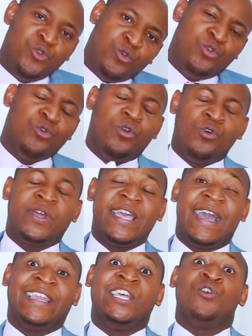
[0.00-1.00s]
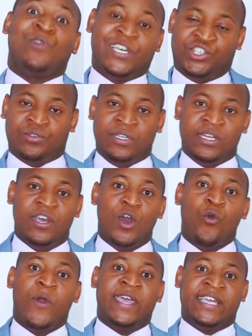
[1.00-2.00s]
you looking at the location
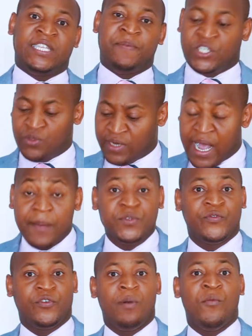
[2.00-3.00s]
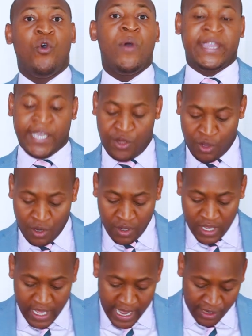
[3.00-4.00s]
where that person comes from or where they know
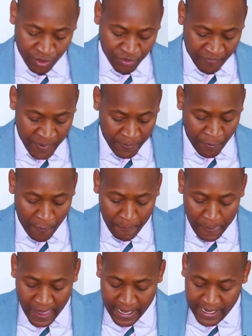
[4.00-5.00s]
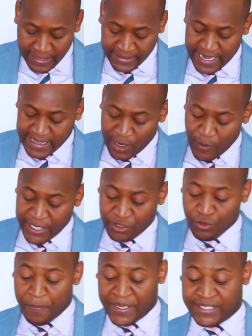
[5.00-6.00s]
a lot of people. The other way
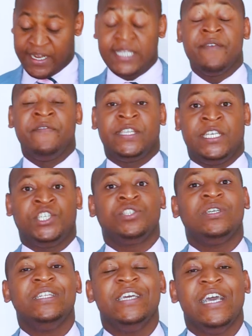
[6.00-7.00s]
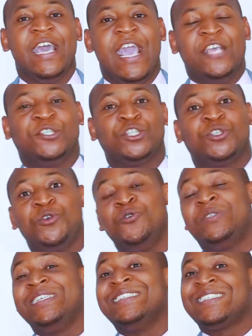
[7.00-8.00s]
to personalize the invitation is also
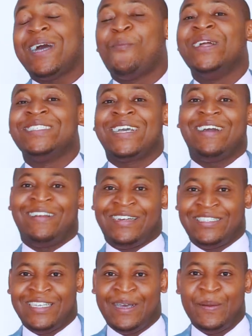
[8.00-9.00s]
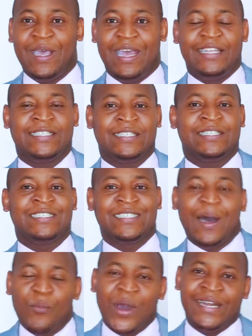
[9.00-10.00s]
using someone's character. Let us say
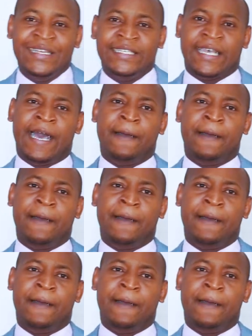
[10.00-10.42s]
someone is